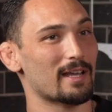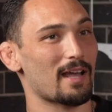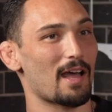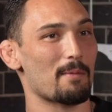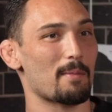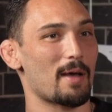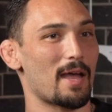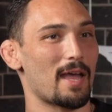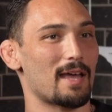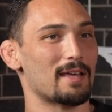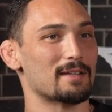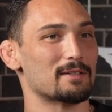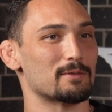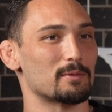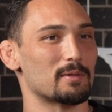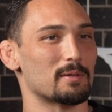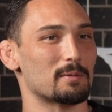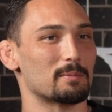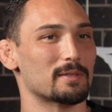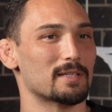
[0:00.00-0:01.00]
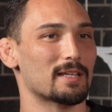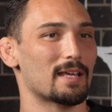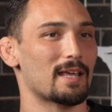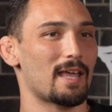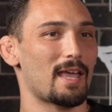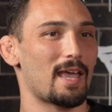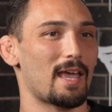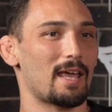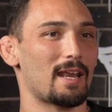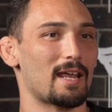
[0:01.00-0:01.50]
got my ass whooped,
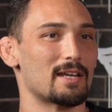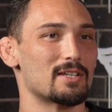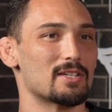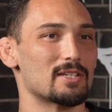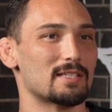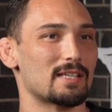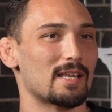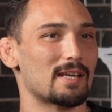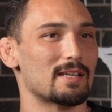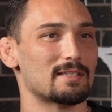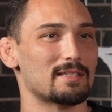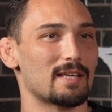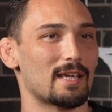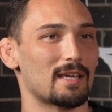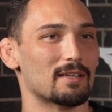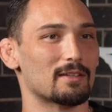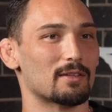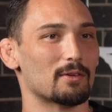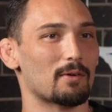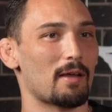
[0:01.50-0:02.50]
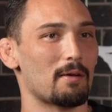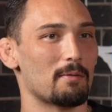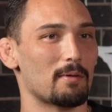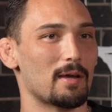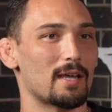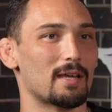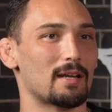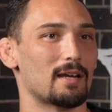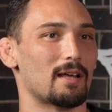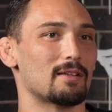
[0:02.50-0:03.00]
and I just didn't take it the right
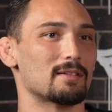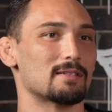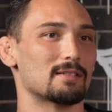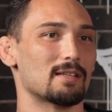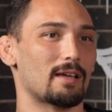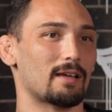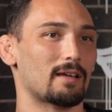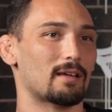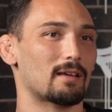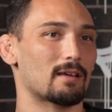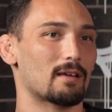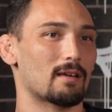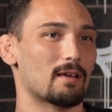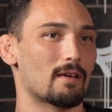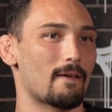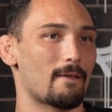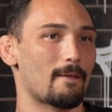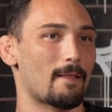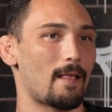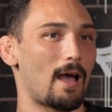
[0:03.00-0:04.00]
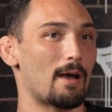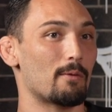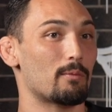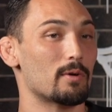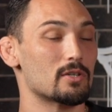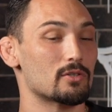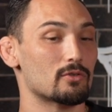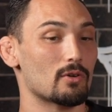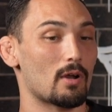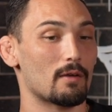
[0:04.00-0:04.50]
way. And I was like, I
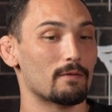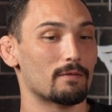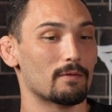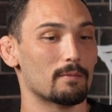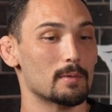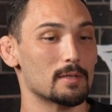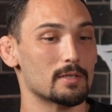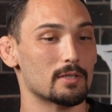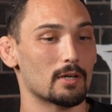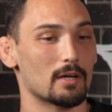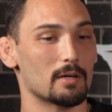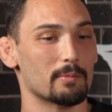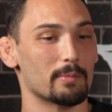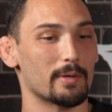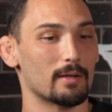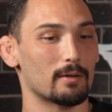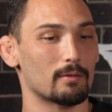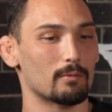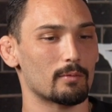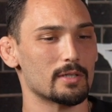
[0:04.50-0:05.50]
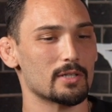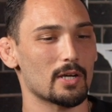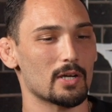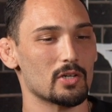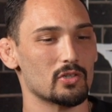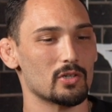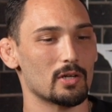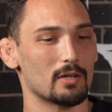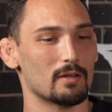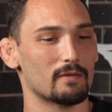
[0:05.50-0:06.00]
withdrawed from the tournament, which I
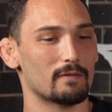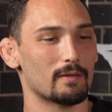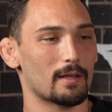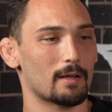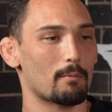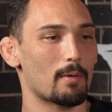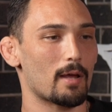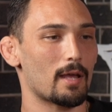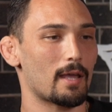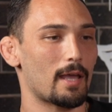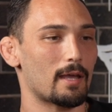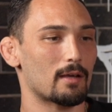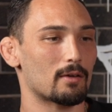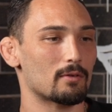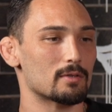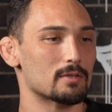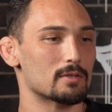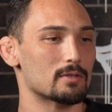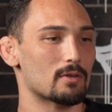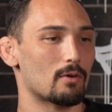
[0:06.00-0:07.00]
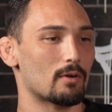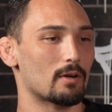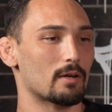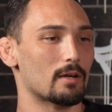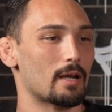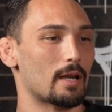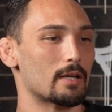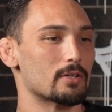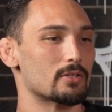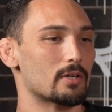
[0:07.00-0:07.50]
should have. Like my ankle was torn,
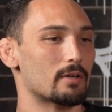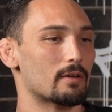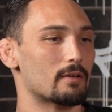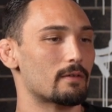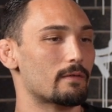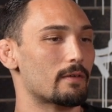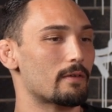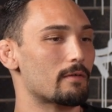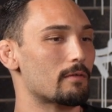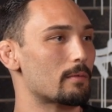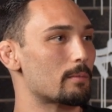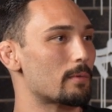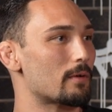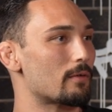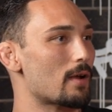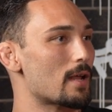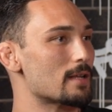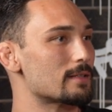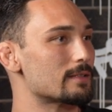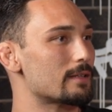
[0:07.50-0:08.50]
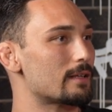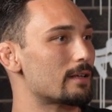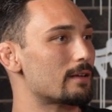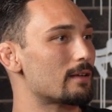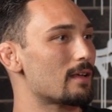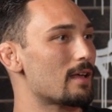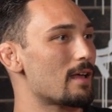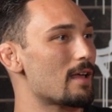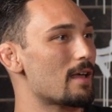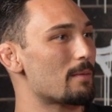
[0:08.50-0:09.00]
and I shouldn't have even been wrestling.
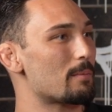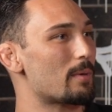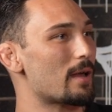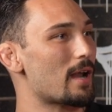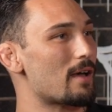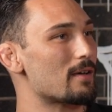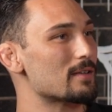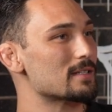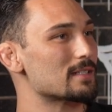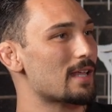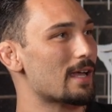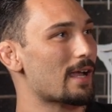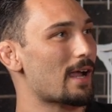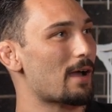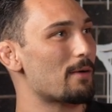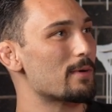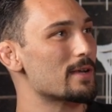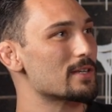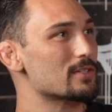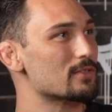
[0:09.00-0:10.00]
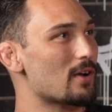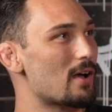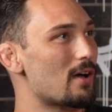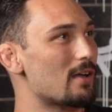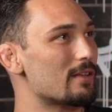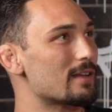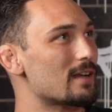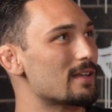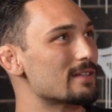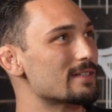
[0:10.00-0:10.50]
But I was like, I
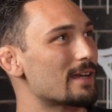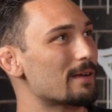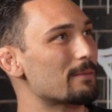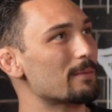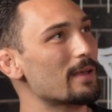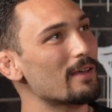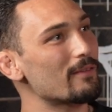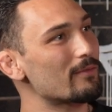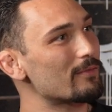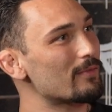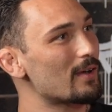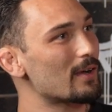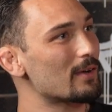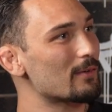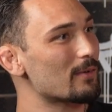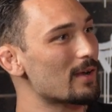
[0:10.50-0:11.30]
withdrawed, and I was like, man, fuck